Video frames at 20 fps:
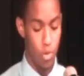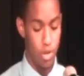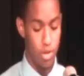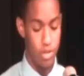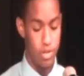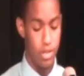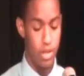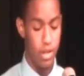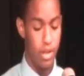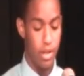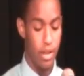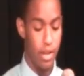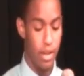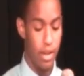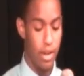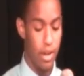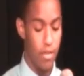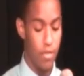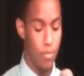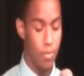ones
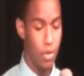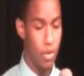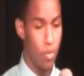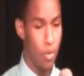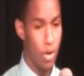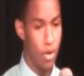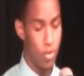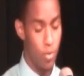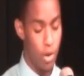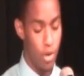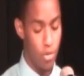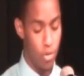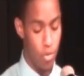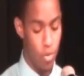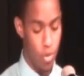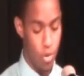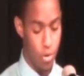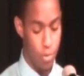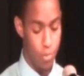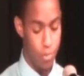inevitably waiting around the
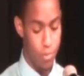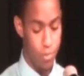corner.